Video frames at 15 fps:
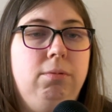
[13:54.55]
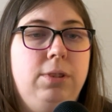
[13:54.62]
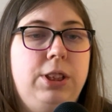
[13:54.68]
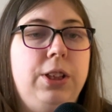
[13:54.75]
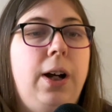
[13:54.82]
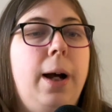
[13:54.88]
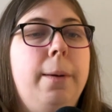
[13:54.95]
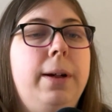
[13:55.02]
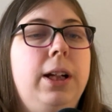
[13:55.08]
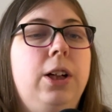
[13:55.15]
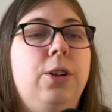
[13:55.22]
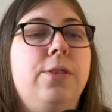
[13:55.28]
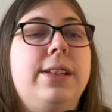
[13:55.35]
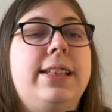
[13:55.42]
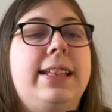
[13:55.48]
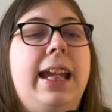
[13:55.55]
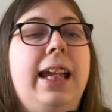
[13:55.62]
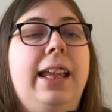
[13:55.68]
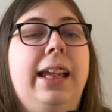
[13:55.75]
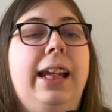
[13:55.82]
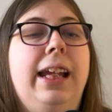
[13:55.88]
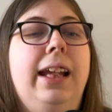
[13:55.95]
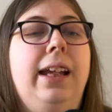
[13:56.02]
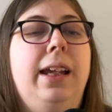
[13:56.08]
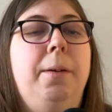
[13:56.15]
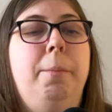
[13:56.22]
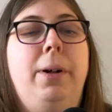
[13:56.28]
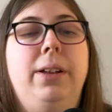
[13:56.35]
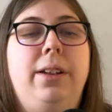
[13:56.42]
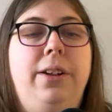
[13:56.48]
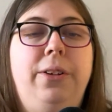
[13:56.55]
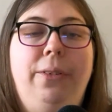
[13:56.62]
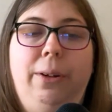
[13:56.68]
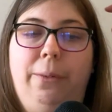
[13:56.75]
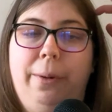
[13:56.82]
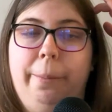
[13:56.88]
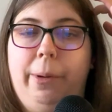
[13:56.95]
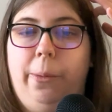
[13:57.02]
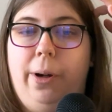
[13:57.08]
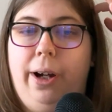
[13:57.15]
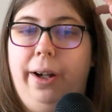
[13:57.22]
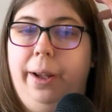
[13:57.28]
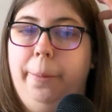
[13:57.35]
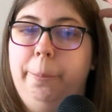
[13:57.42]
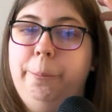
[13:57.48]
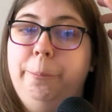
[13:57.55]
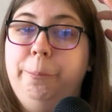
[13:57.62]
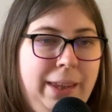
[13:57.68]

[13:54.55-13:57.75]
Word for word: So I'm going to go sailing in Motunui with Moana.